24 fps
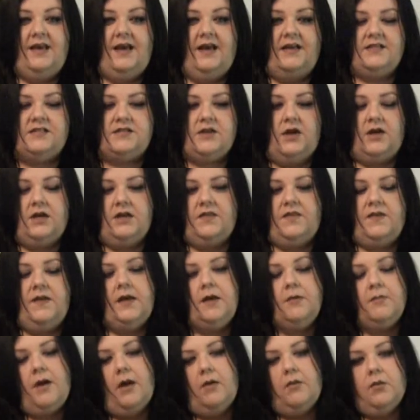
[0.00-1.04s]
I started to
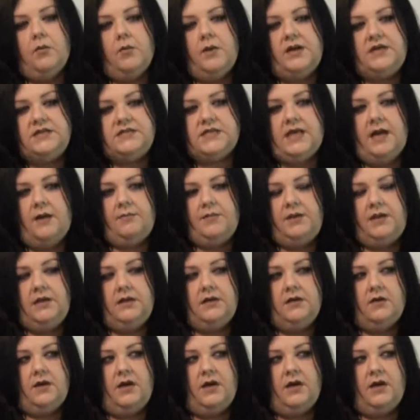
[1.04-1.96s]
think about, well, what does that mean?